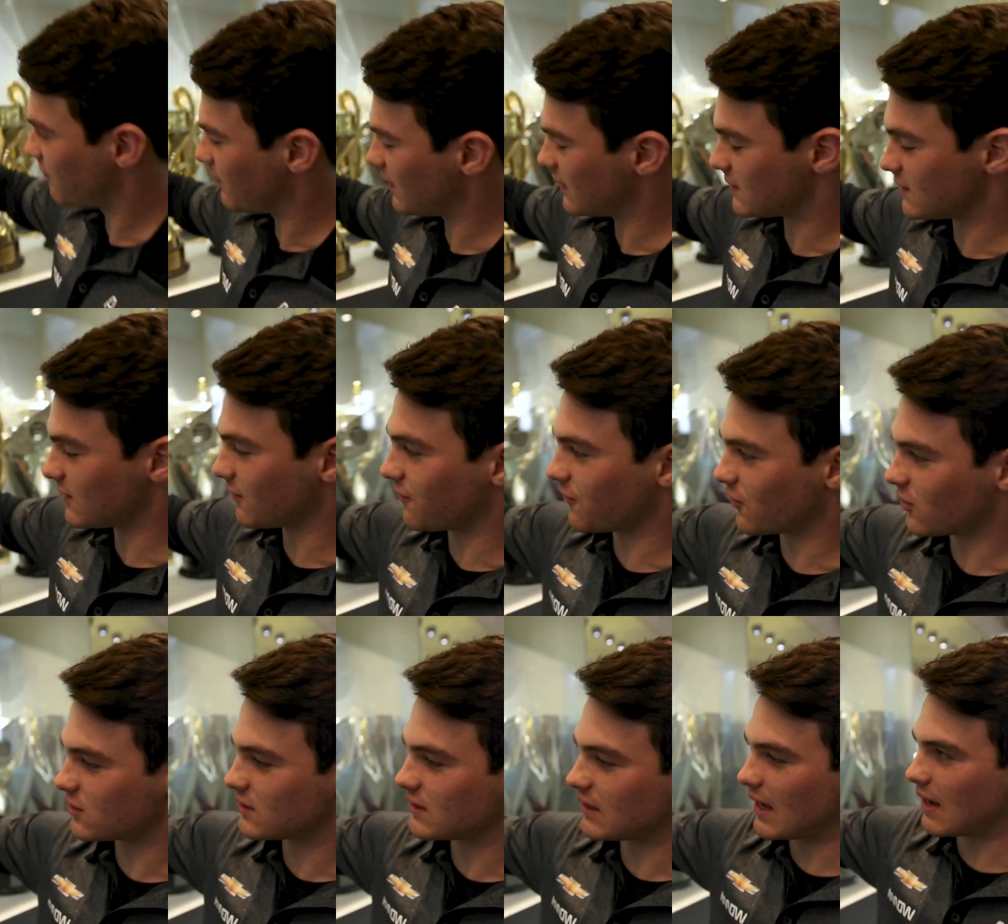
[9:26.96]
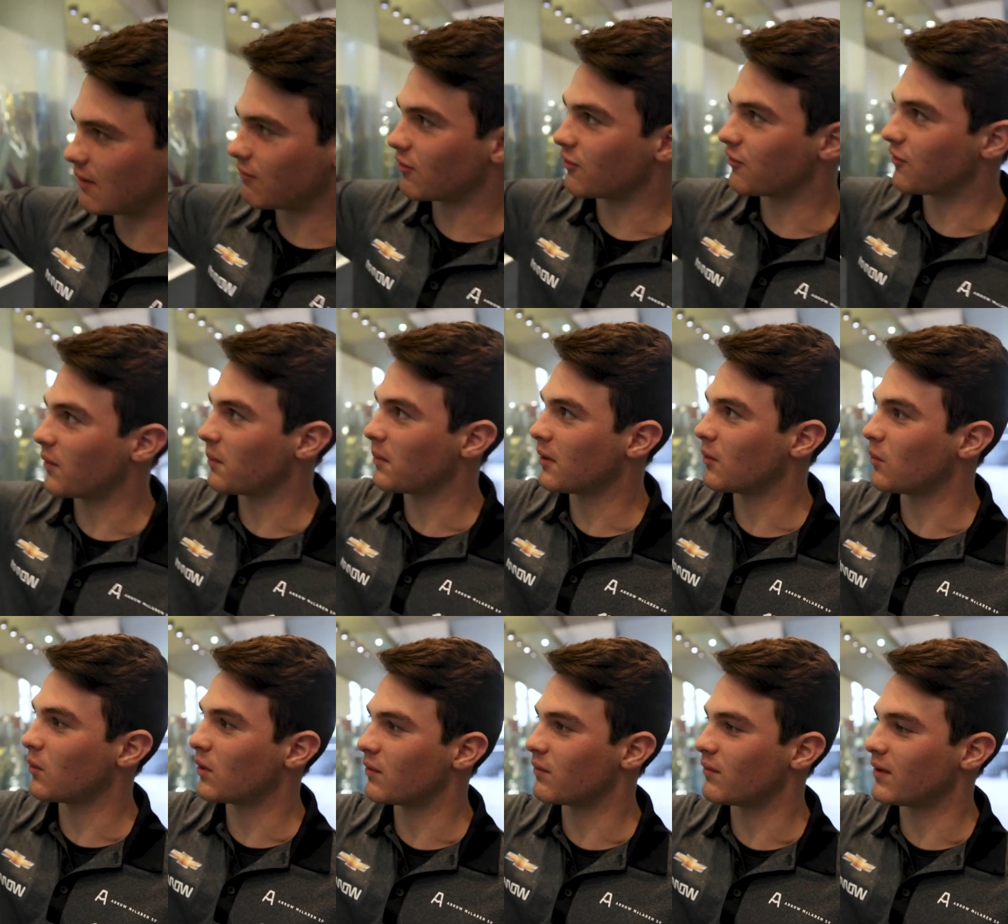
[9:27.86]
it's the first ever Formula
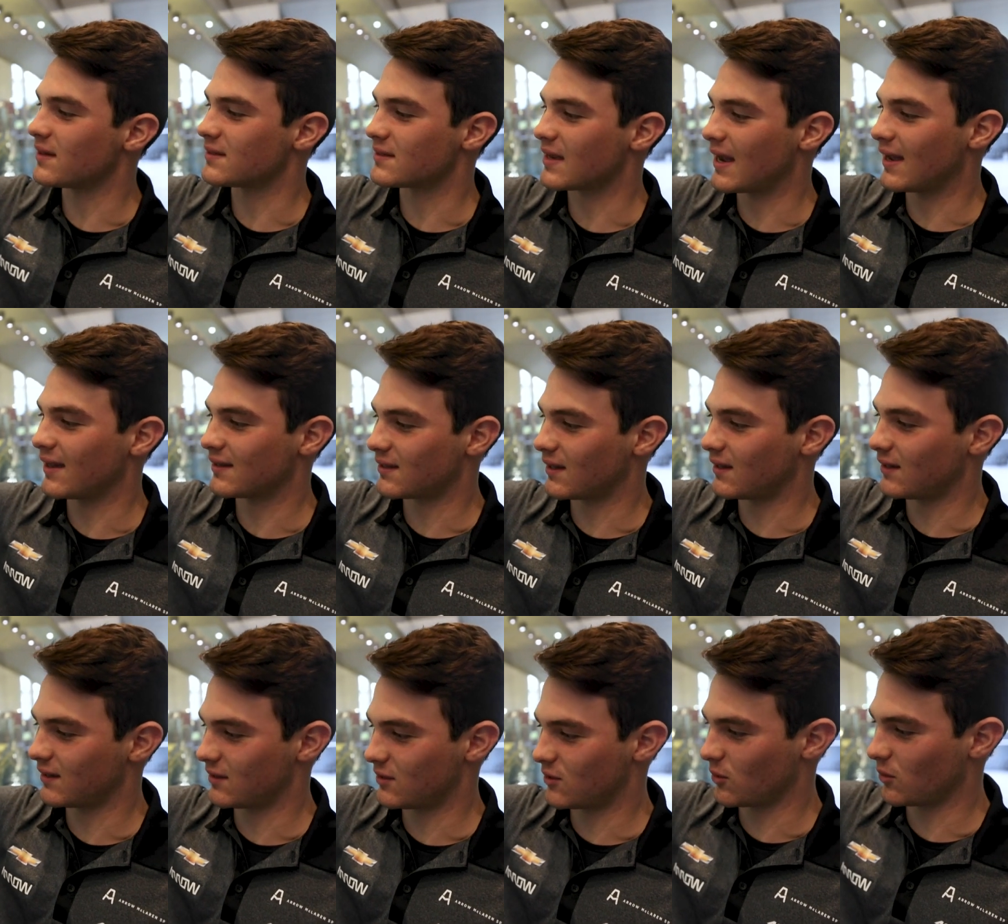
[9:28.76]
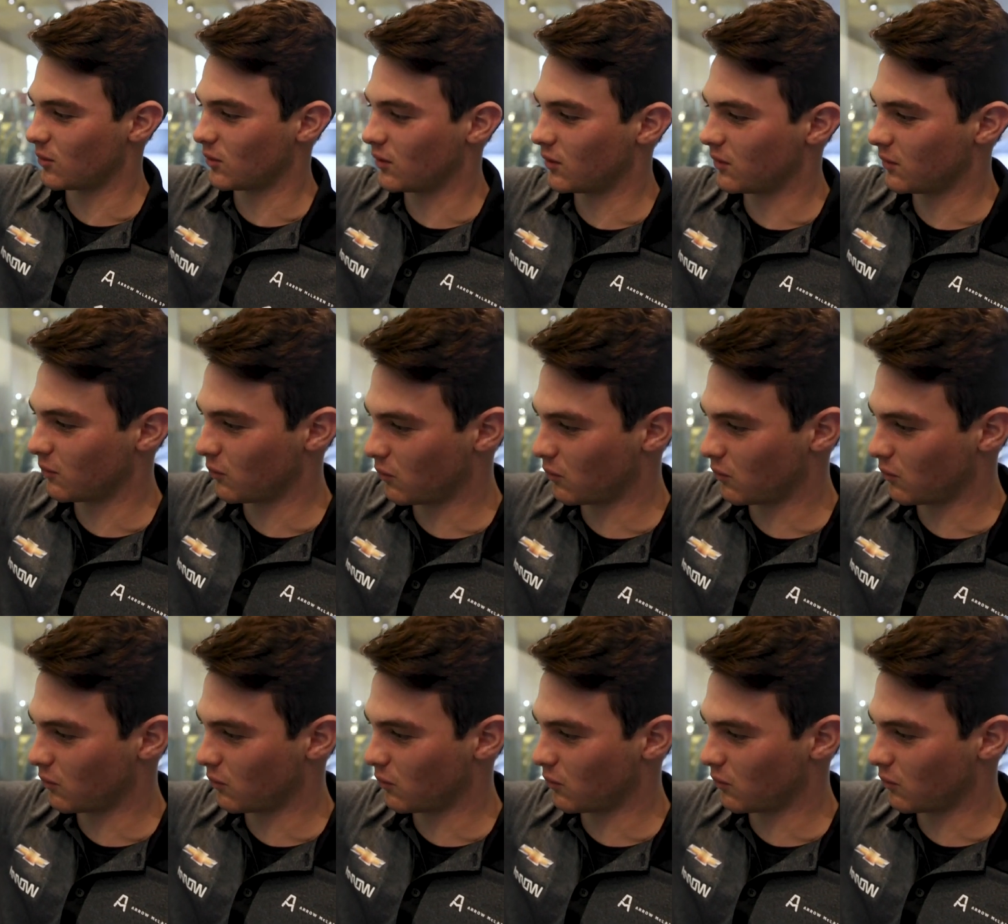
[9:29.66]
One race I attended to.